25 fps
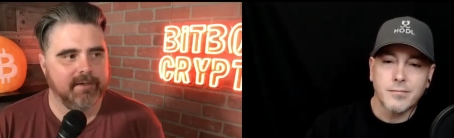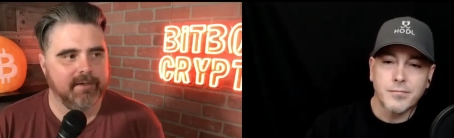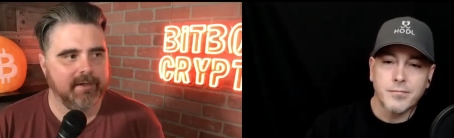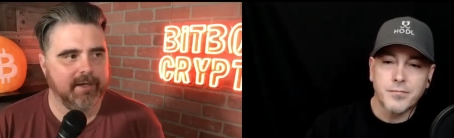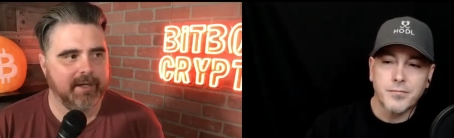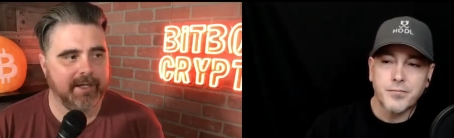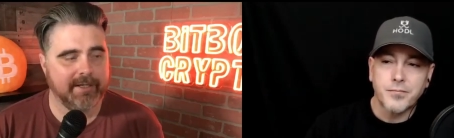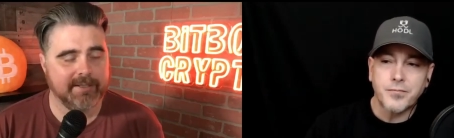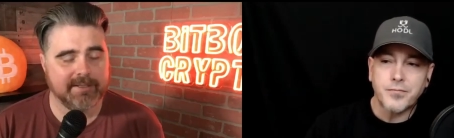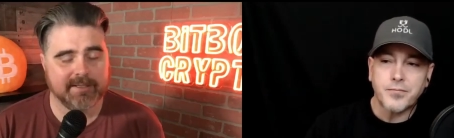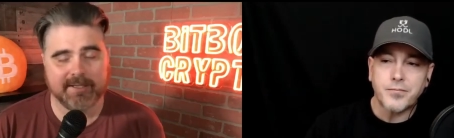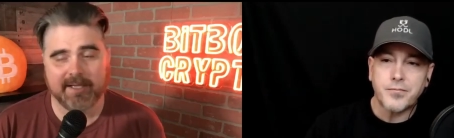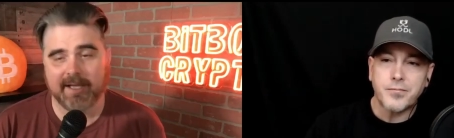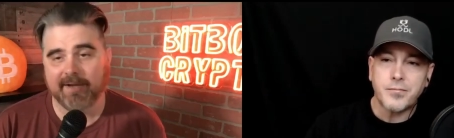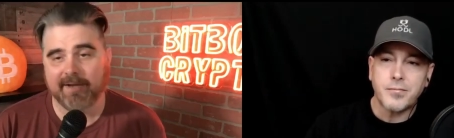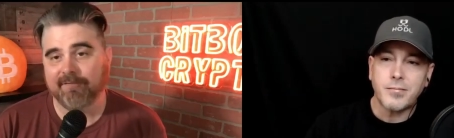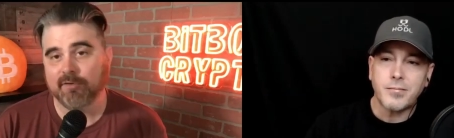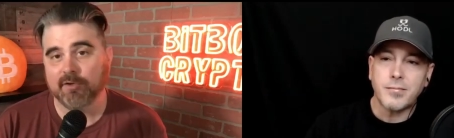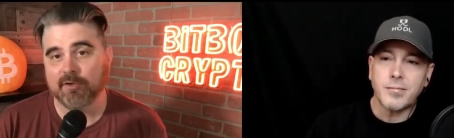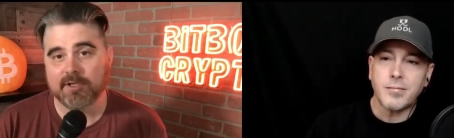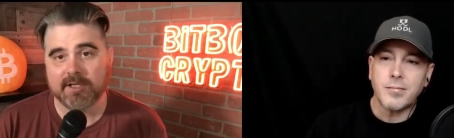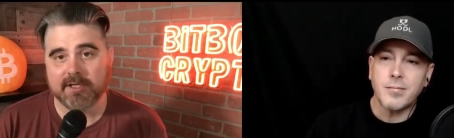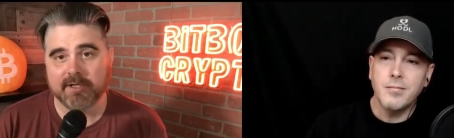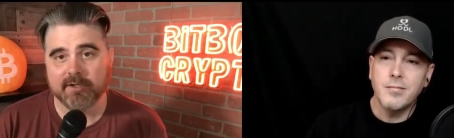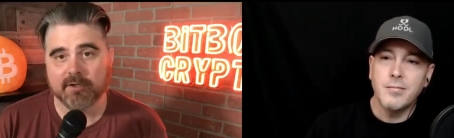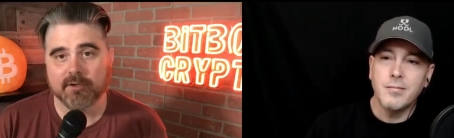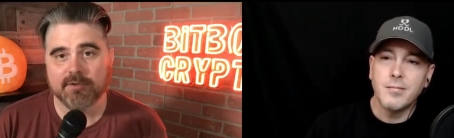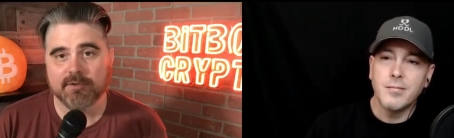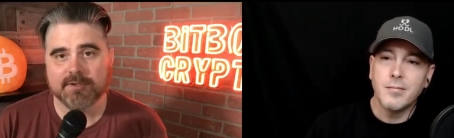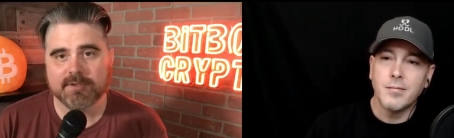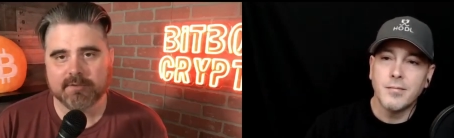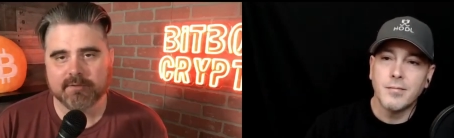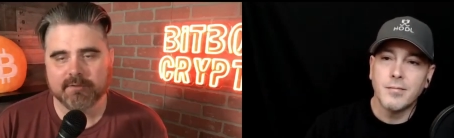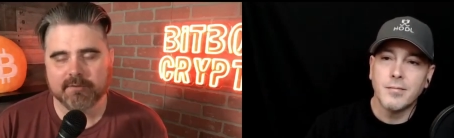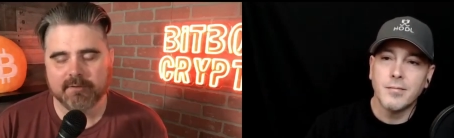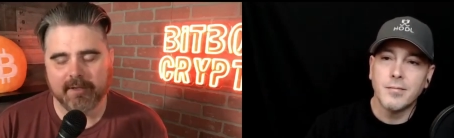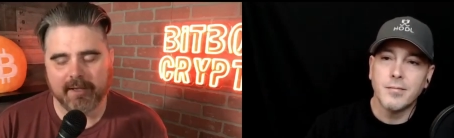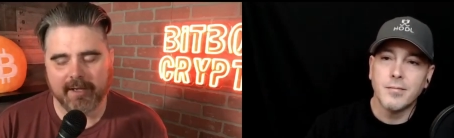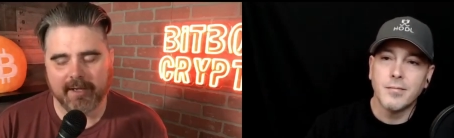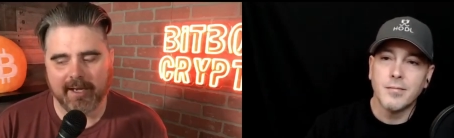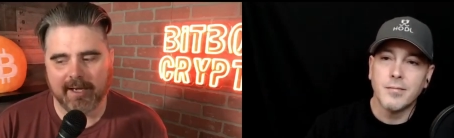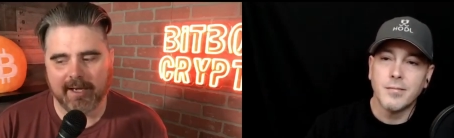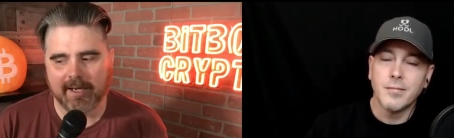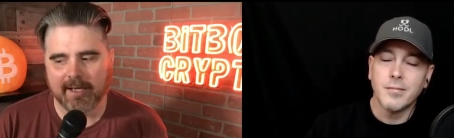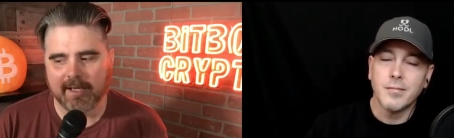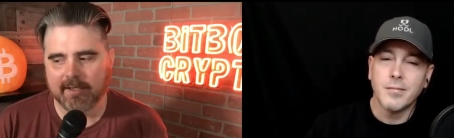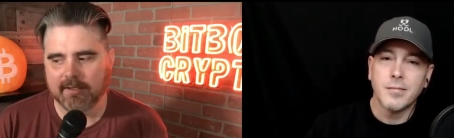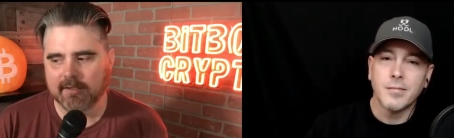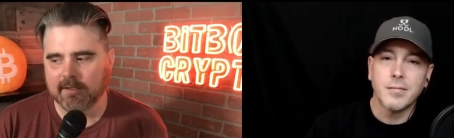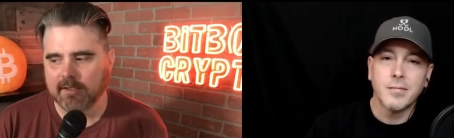Speaker 1: I did that for years,
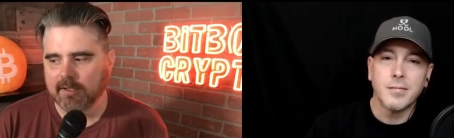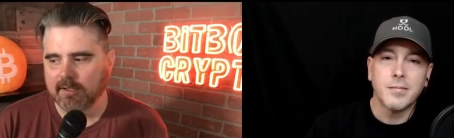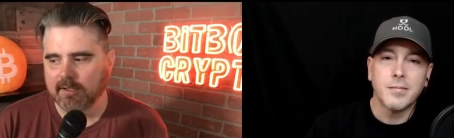and